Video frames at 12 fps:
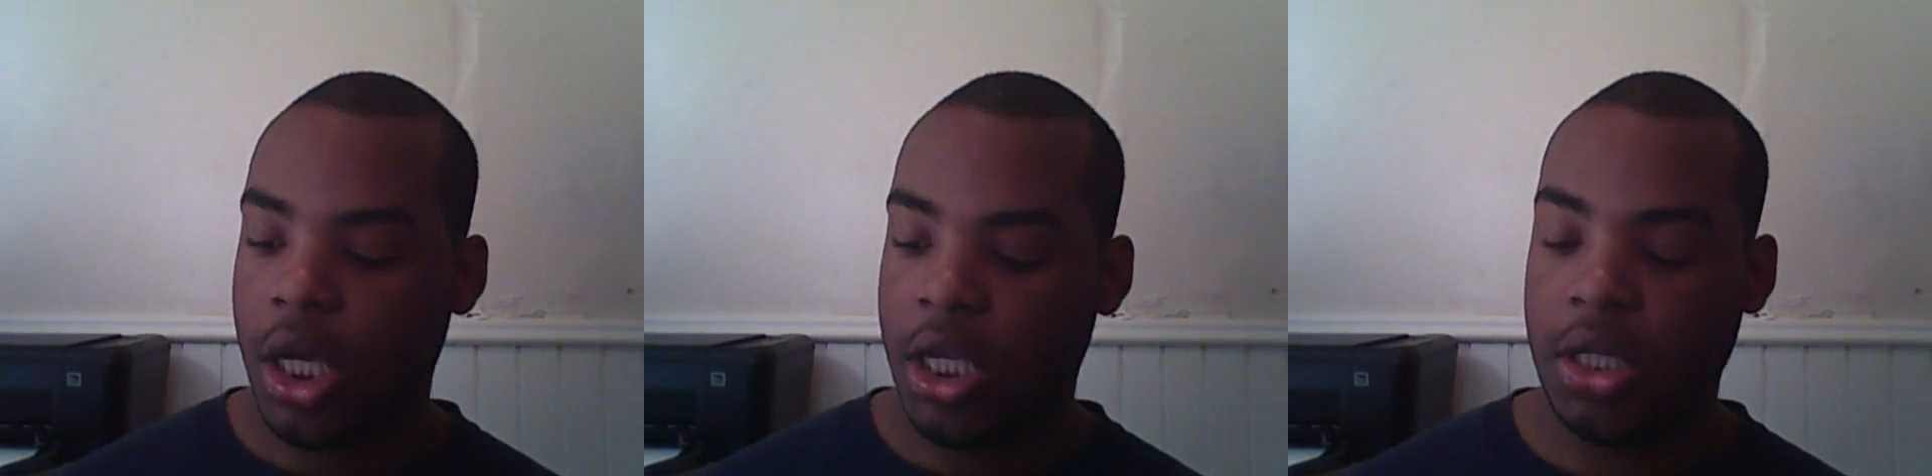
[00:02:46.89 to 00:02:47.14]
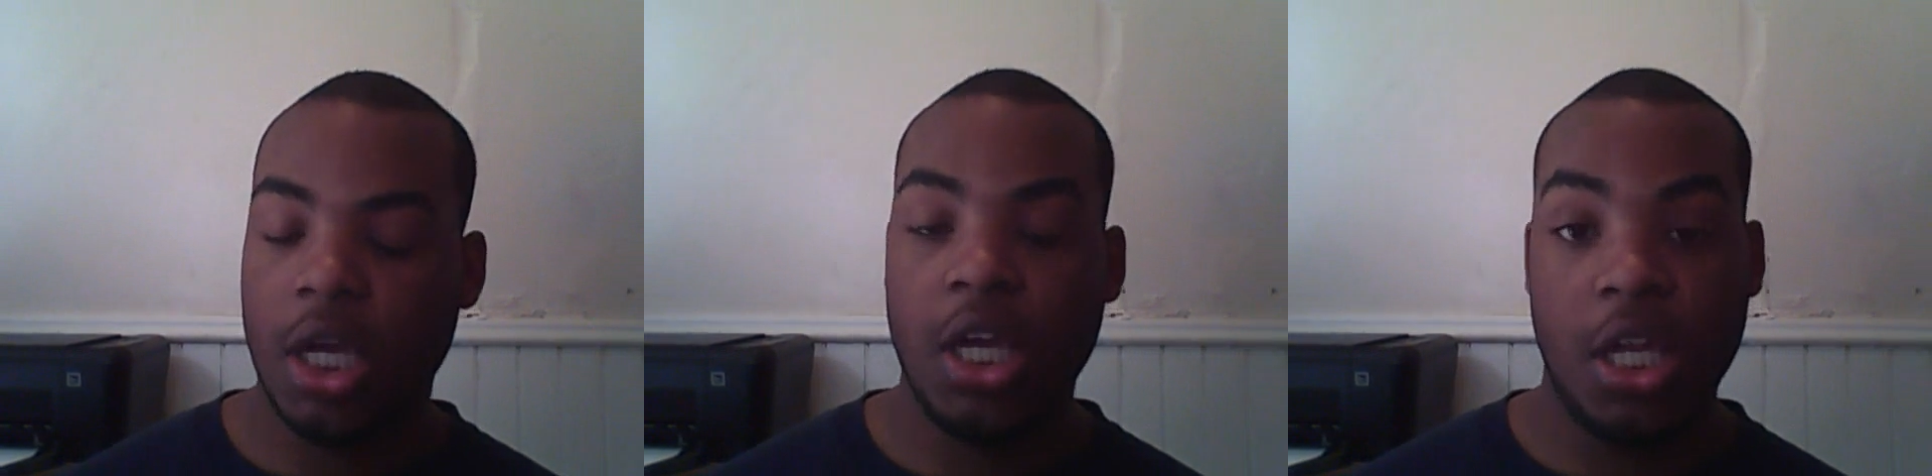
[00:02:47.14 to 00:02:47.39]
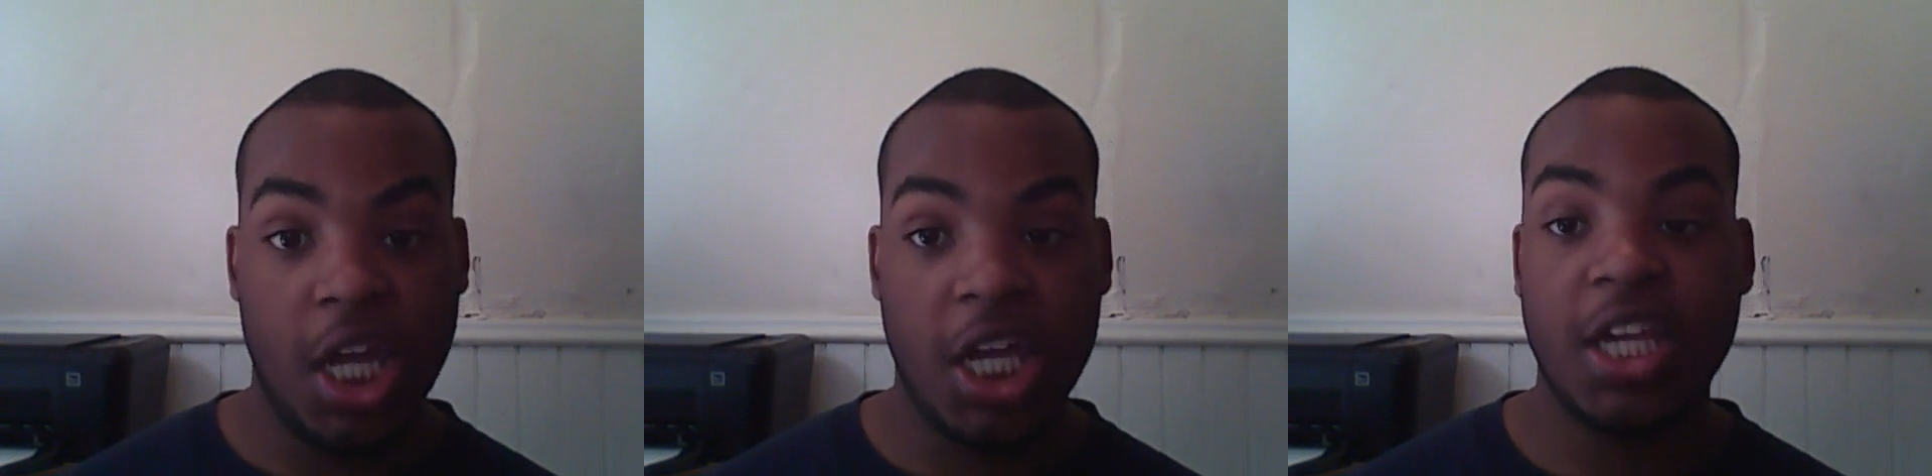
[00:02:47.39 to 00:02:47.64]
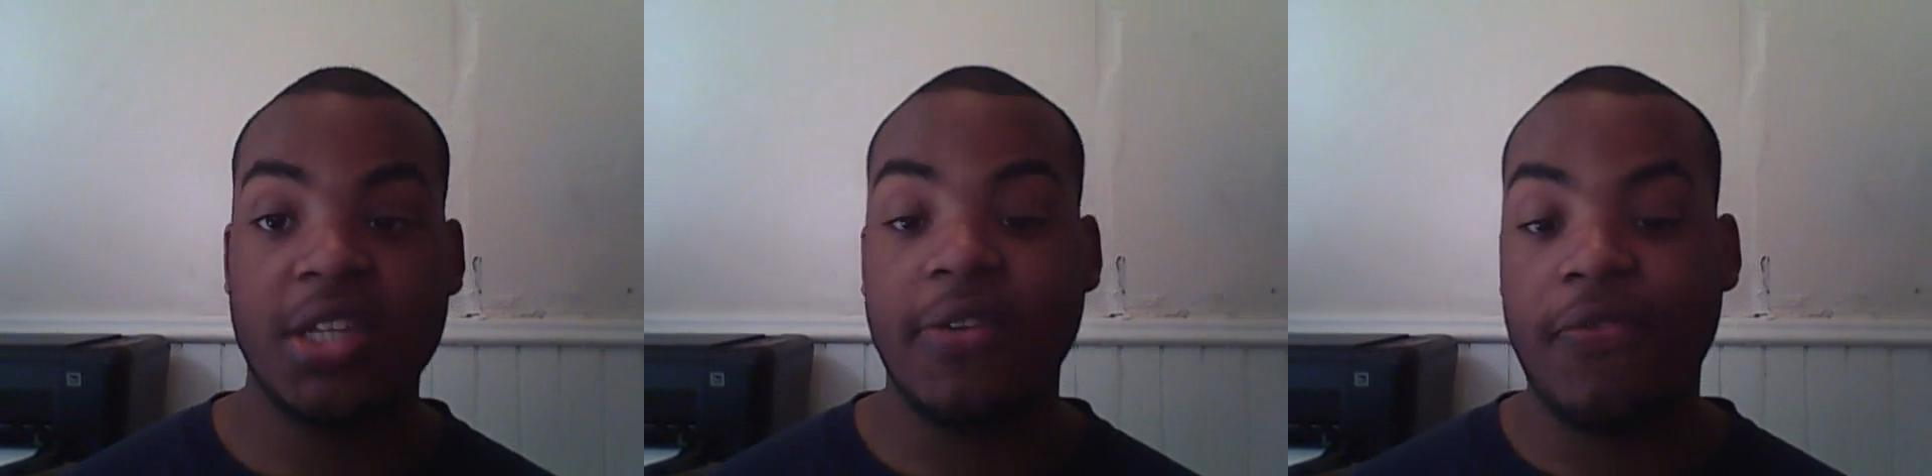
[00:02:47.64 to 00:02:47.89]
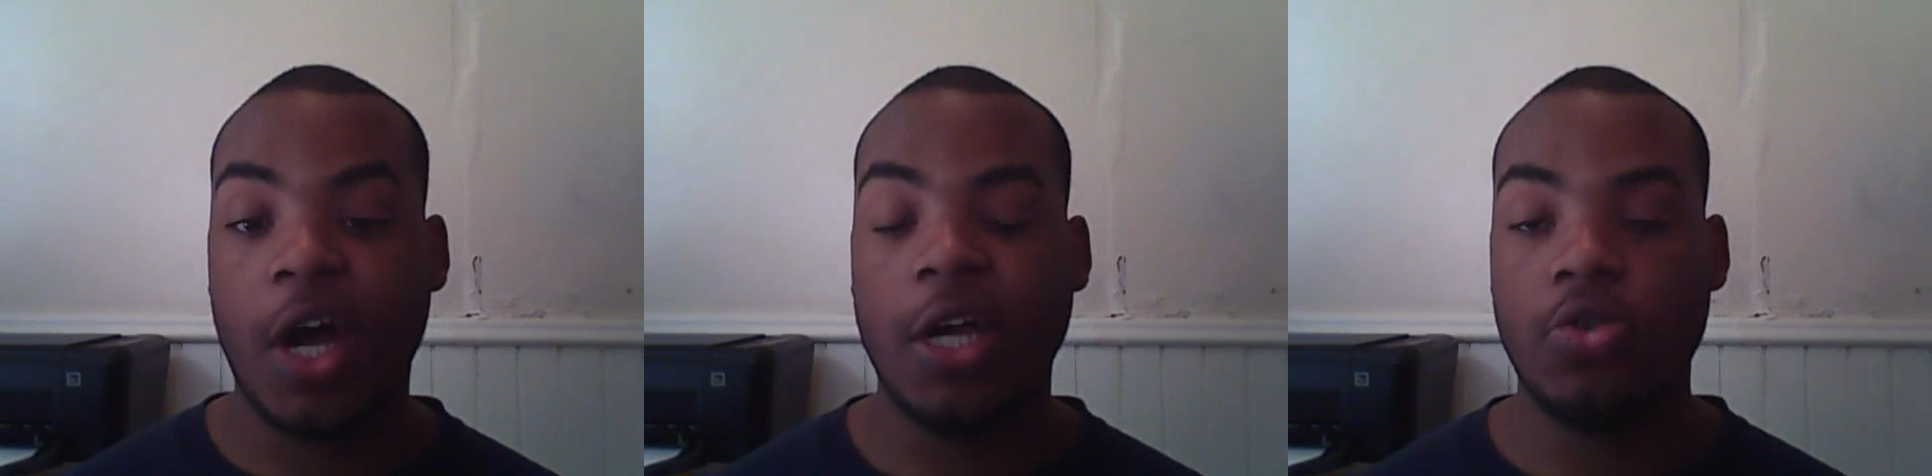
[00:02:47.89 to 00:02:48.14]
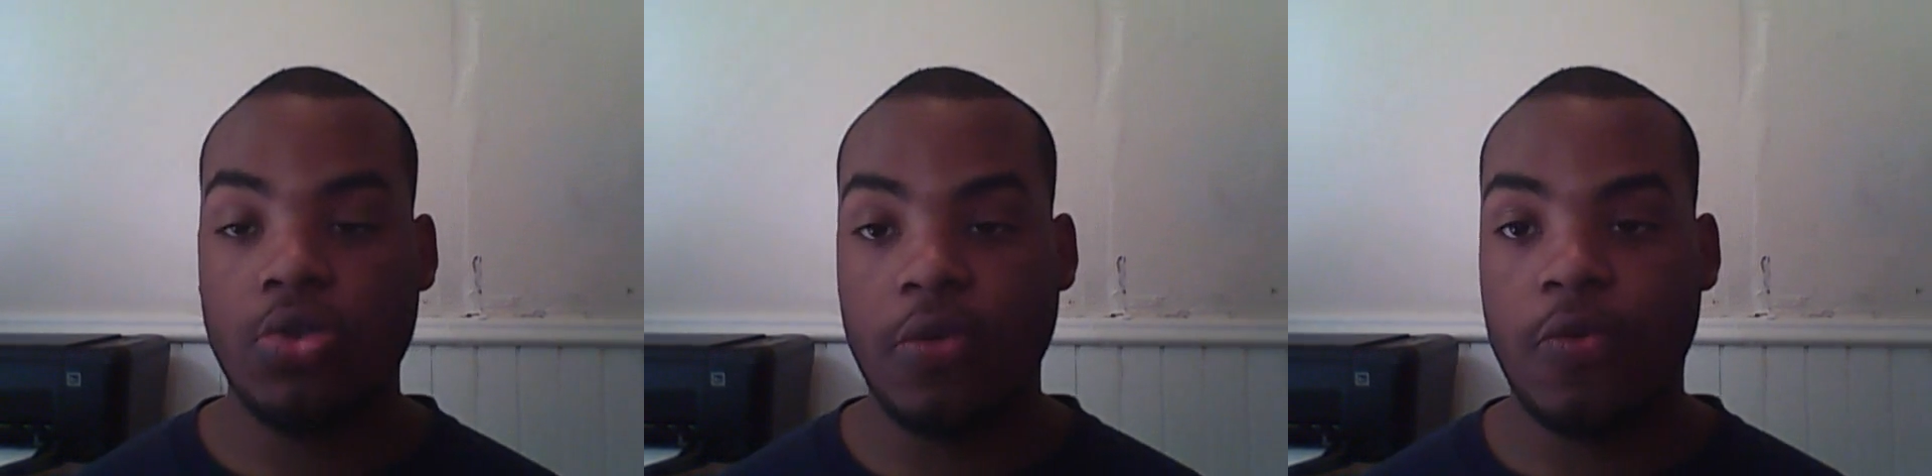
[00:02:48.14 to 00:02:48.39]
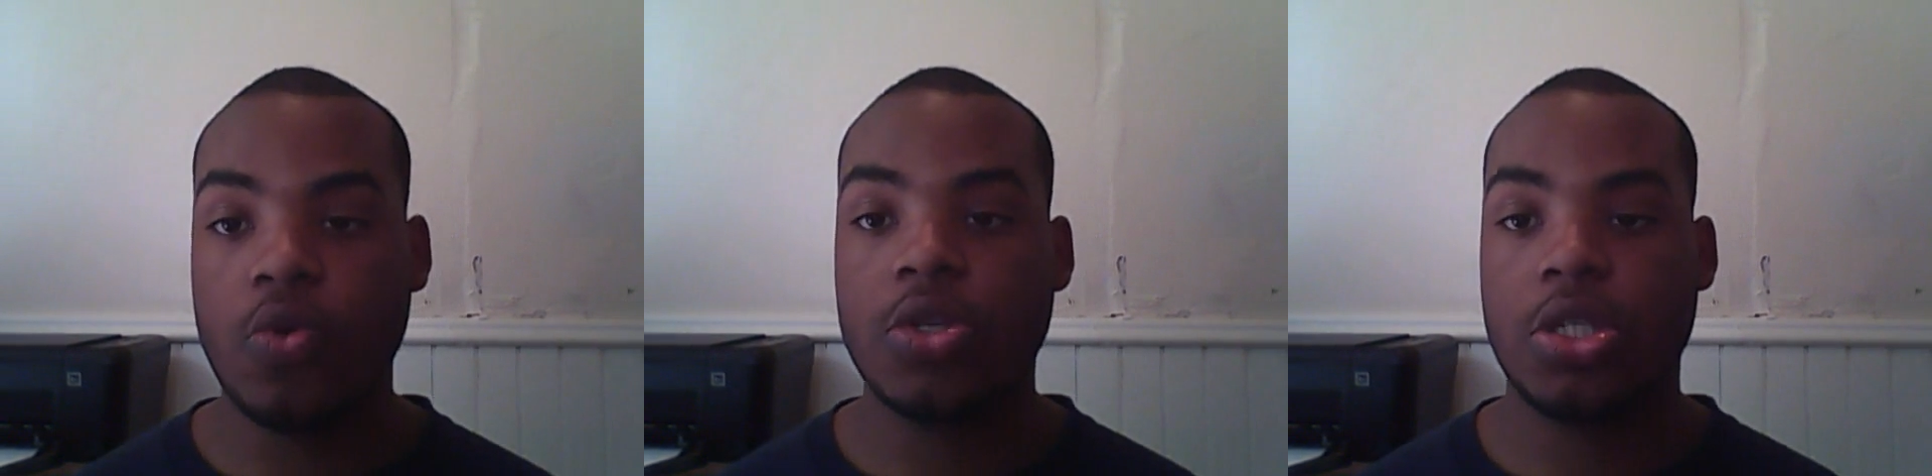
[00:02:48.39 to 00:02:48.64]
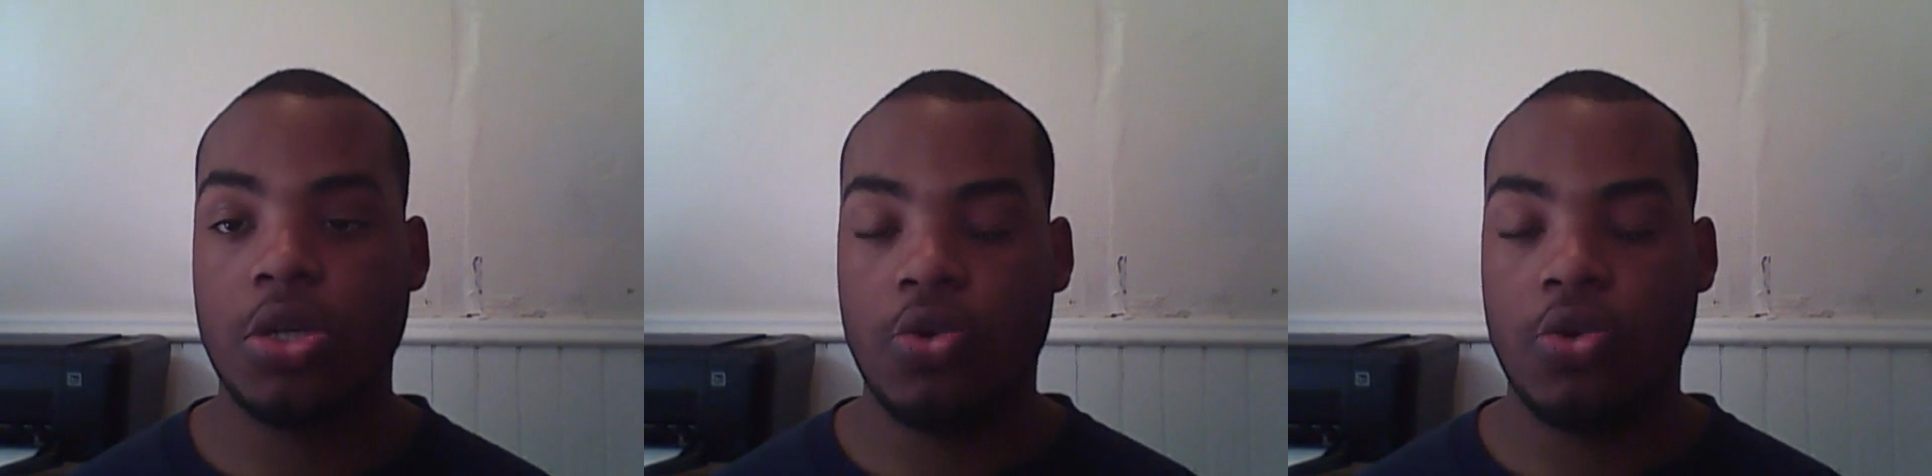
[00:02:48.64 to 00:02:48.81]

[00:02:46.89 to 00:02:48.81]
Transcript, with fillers: and and they get the final divorce